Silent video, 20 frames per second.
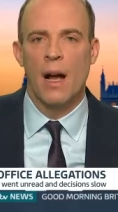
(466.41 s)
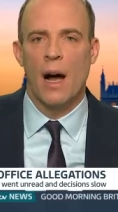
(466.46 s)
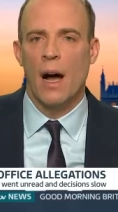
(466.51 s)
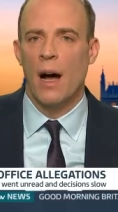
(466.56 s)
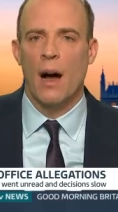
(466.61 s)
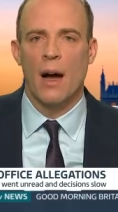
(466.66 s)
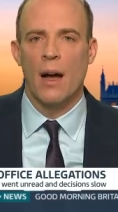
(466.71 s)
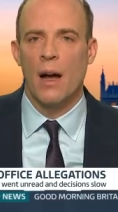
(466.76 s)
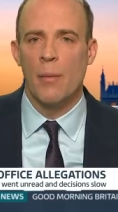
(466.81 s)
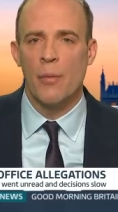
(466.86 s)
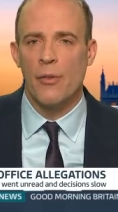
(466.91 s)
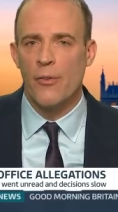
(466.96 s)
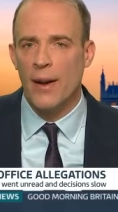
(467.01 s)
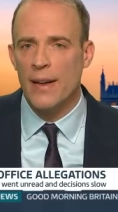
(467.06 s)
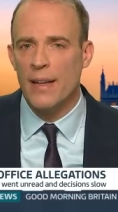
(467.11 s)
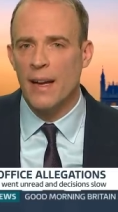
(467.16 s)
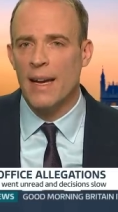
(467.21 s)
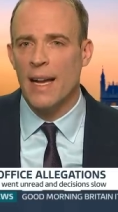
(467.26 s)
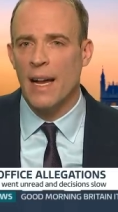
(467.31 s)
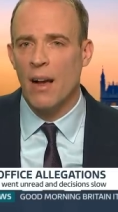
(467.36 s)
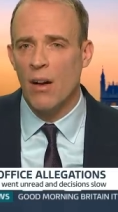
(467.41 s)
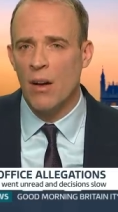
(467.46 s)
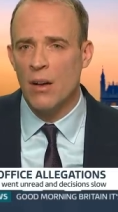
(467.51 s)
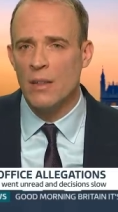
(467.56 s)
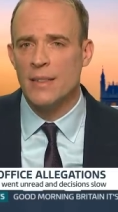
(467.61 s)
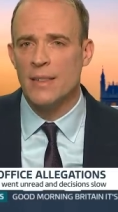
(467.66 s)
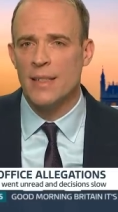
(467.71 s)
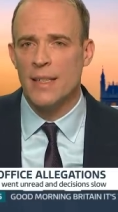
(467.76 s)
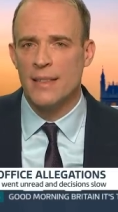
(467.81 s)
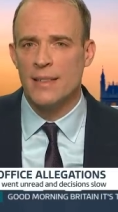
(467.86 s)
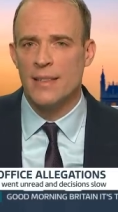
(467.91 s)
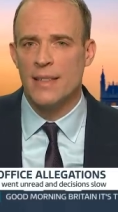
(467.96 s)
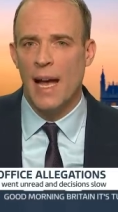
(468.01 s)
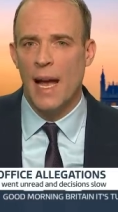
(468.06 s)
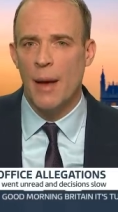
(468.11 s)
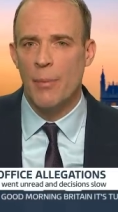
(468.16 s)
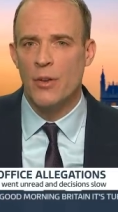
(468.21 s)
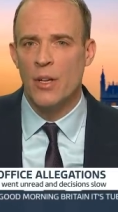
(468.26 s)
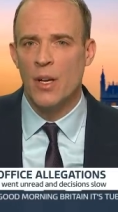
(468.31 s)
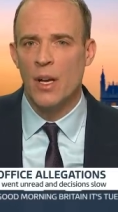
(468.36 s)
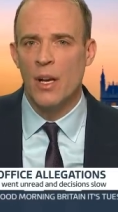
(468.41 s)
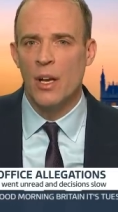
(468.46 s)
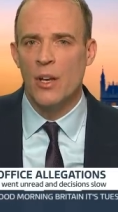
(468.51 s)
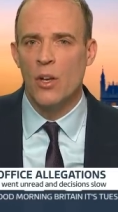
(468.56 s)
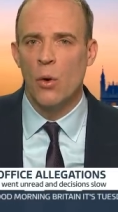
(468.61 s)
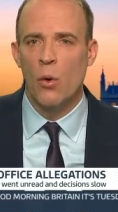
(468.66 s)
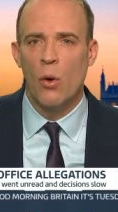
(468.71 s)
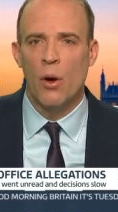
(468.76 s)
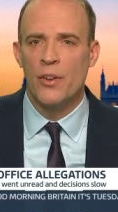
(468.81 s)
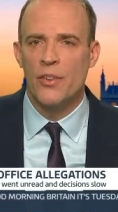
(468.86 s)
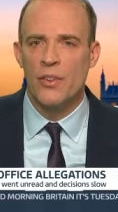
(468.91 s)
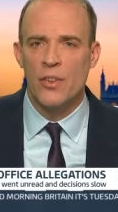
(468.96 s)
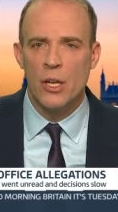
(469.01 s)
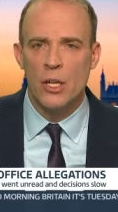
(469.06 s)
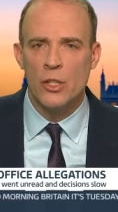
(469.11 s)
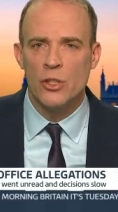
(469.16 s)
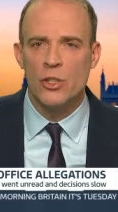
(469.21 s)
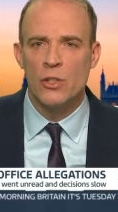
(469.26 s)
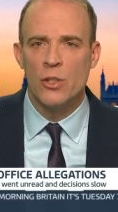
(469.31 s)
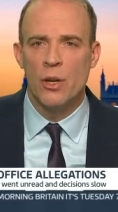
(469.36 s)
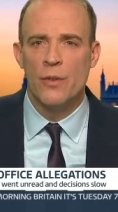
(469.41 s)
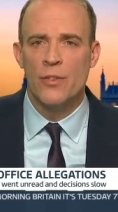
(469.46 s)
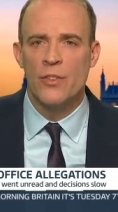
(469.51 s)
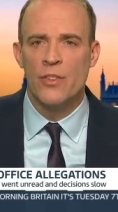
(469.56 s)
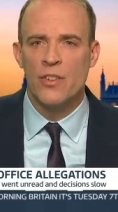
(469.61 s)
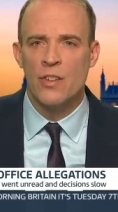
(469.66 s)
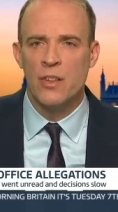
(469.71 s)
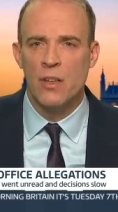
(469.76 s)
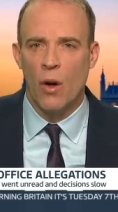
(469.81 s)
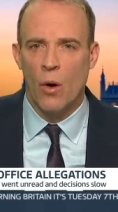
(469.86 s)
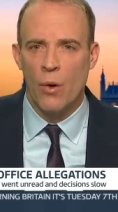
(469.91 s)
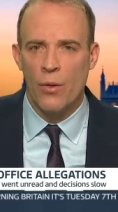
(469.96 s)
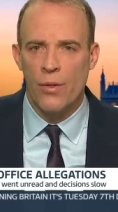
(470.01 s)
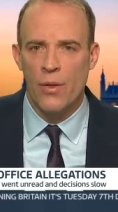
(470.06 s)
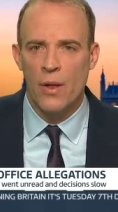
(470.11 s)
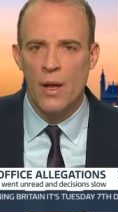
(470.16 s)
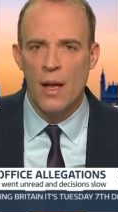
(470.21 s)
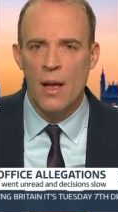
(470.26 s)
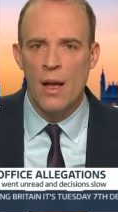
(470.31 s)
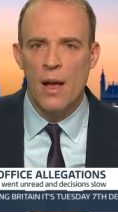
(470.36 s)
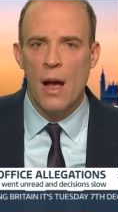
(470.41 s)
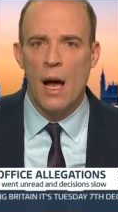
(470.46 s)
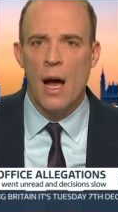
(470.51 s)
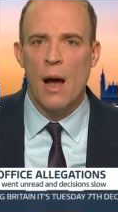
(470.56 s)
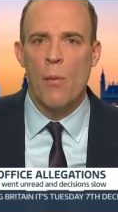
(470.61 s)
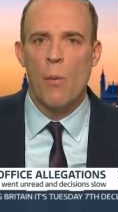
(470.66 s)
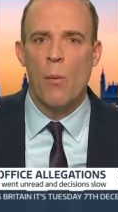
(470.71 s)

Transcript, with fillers: I I'm afraid I can't accept your assertion of sloth uh,